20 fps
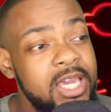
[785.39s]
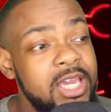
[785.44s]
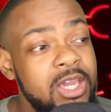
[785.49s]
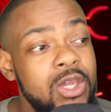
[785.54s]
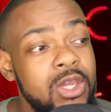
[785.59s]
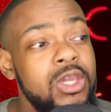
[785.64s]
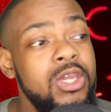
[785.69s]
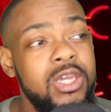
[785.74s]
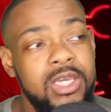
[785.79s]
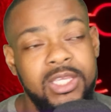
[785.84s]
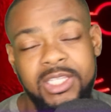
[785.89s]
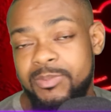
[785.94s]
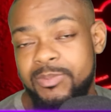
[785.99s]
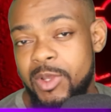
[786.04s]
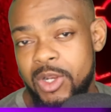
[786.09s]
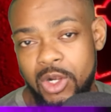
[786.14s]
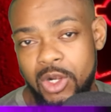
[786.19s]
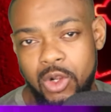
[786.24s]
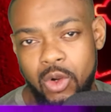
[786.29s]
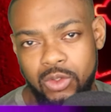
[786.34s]

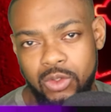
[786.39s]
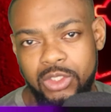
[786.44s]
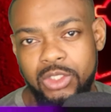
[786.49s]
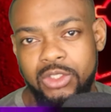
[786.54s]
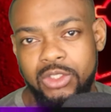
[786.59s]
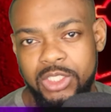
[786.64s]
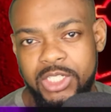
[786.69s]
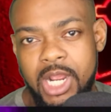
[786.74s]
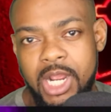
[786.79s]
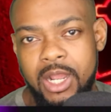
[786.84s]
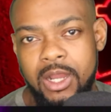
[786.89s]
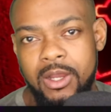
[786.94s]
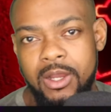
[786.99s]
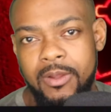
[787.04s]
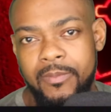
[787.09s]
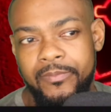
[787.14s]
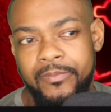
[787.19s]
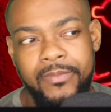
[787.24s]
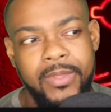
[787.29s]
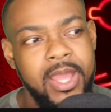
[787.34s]
He's been closer to
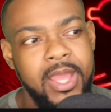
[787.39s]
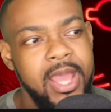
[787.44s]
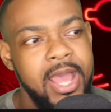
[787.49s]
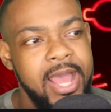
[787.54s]
Xhaka.